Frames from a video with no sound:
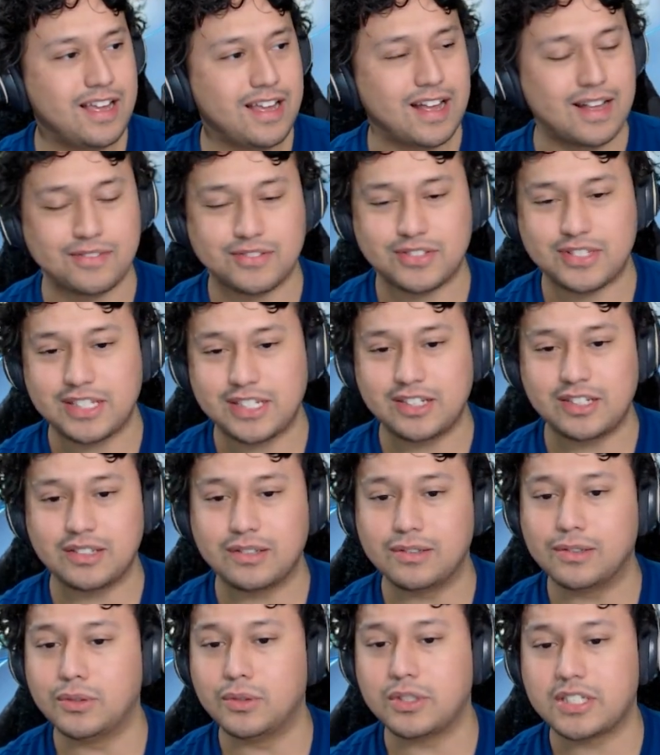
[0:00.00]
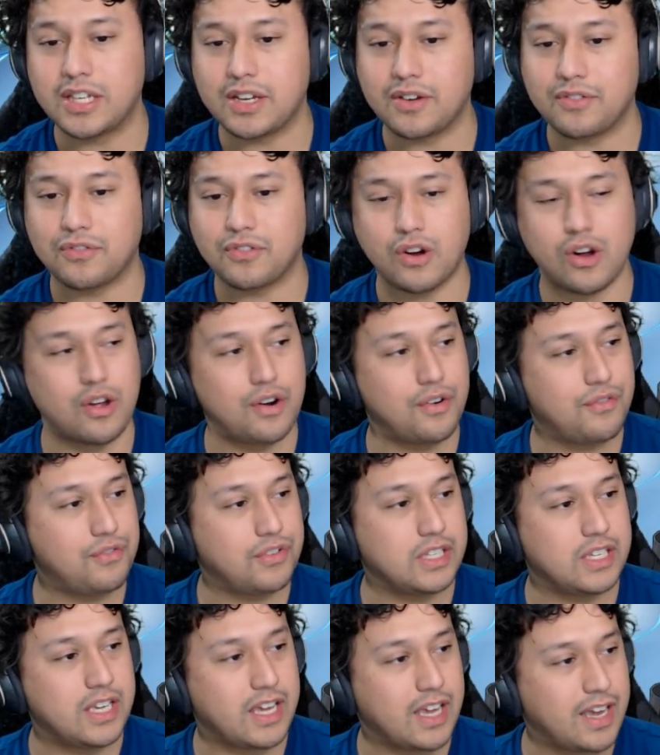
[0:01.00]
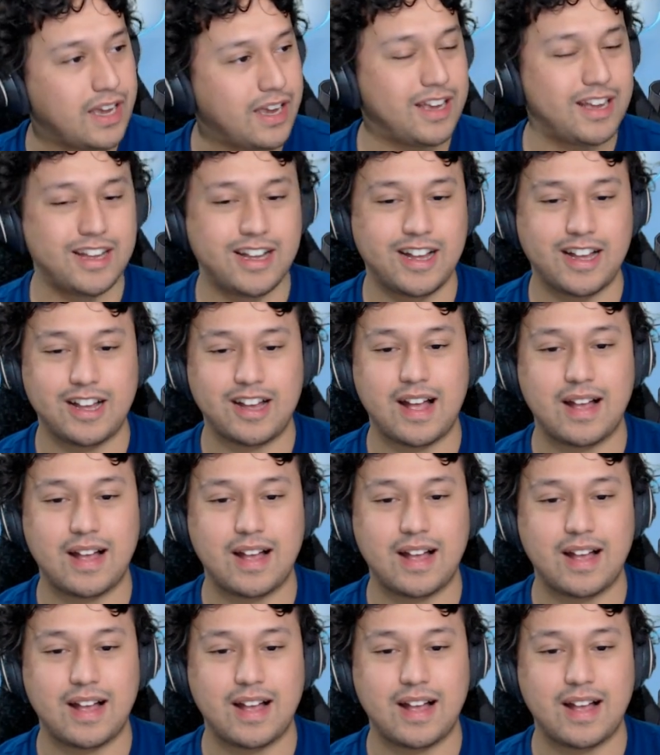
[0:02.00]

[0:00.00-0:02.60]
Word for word: I've seen Deluxe hit for 150k,